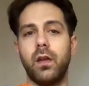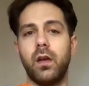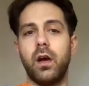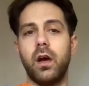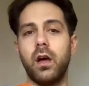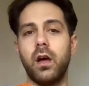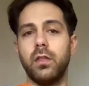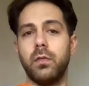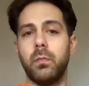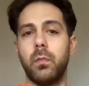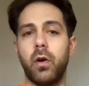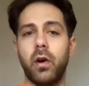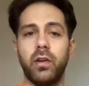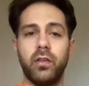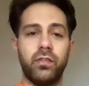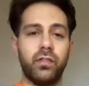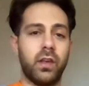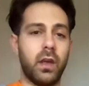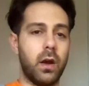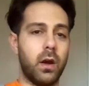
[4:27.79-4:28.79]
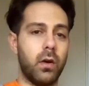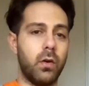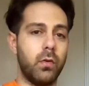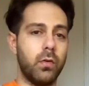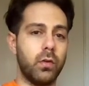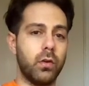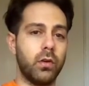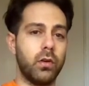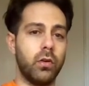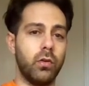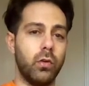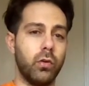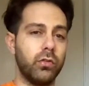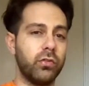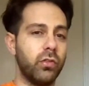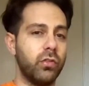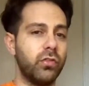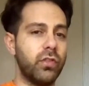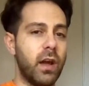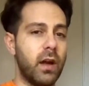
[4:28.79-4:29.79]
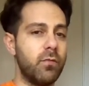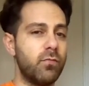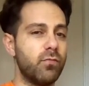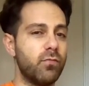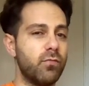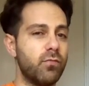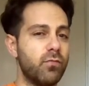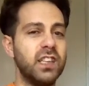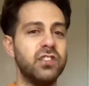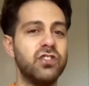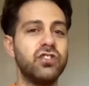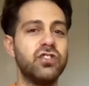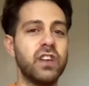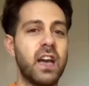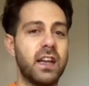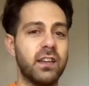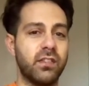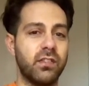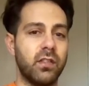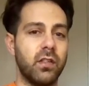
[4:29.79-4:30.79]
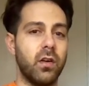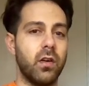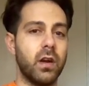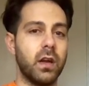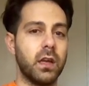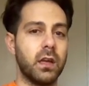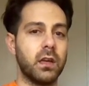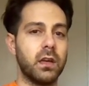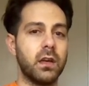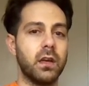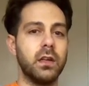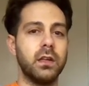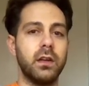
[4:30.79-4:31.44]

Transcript: the minor scale can also sound really jazz-like,